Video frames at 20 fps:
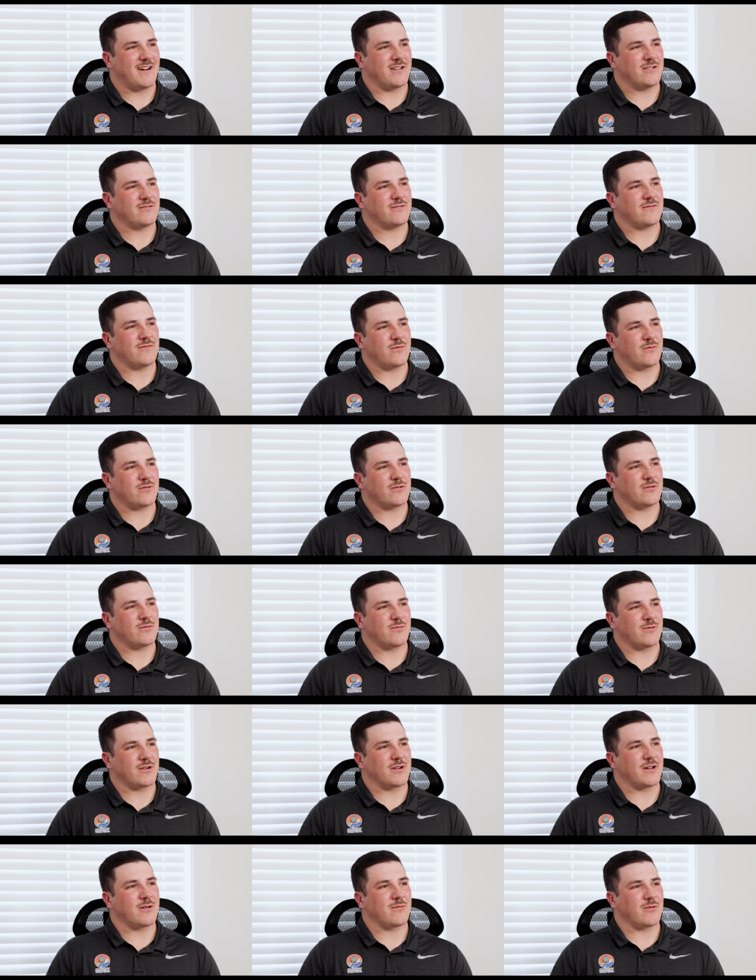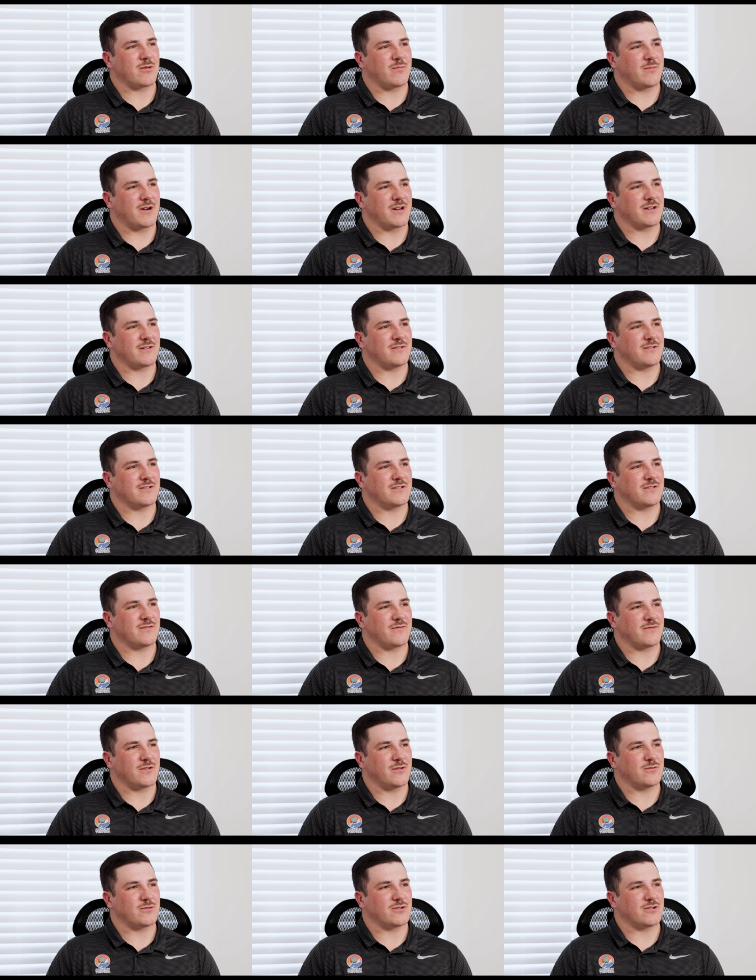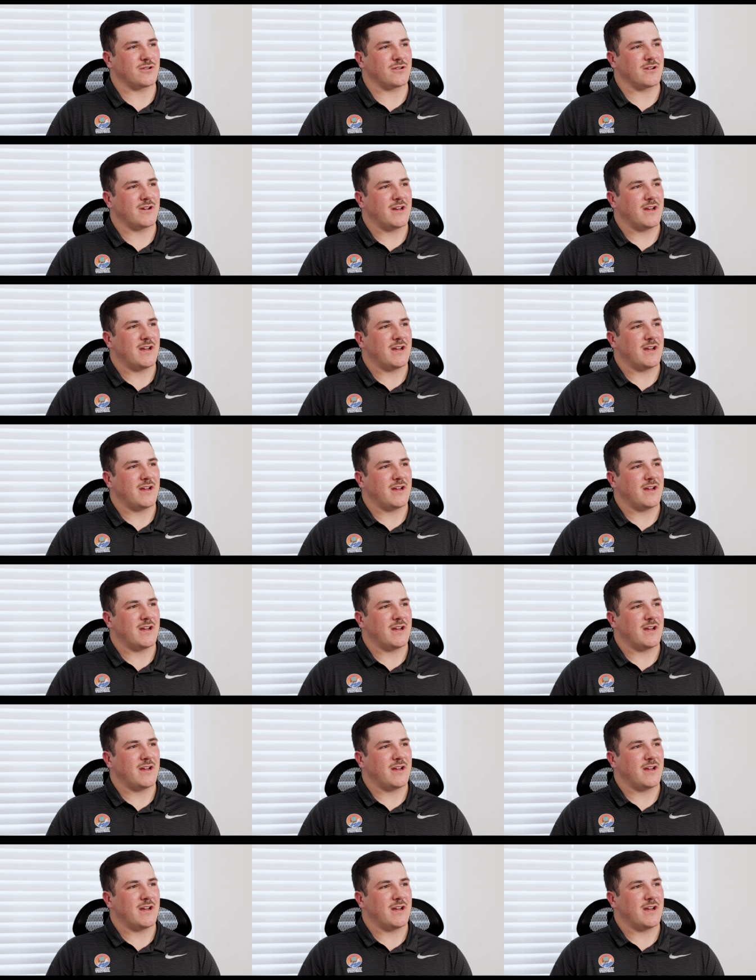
I look forward to working with Michael in the future